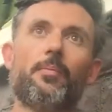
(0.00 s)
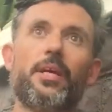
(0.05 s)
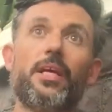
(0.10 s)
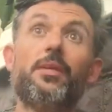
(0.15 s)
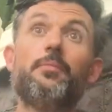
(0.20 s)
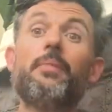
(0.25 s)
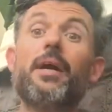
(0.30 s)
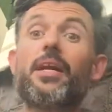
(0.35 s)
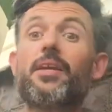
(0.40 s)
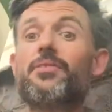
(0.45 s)

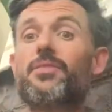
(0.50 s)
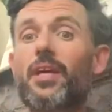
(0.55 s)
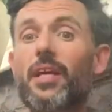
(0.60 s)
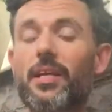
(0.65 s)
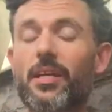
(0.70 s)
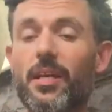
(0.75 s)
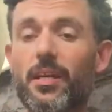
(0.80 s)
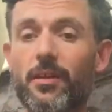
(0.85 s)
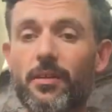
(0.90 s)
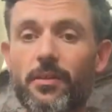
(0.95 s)
in
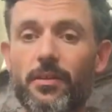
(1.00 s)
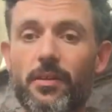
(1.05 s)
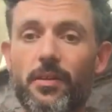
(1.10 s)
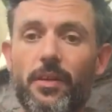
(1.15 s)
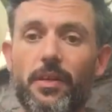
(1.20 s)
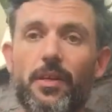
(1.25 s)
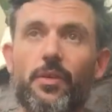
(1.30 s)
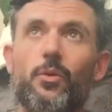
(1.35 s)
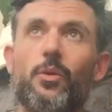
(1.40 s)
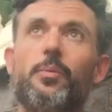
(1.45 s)
meditating,
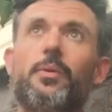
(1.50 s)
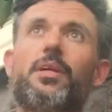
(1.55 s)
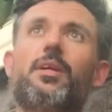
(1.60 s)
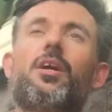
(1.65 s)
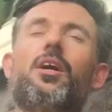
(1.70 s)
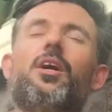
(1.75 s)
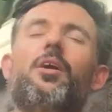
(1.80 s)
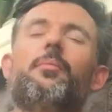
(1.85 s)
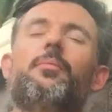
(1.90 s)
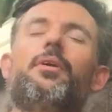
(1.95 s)
we
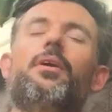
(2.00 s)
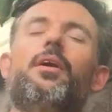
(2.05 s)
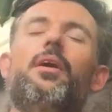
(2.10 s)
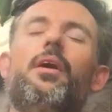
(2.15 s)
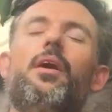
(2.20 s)
become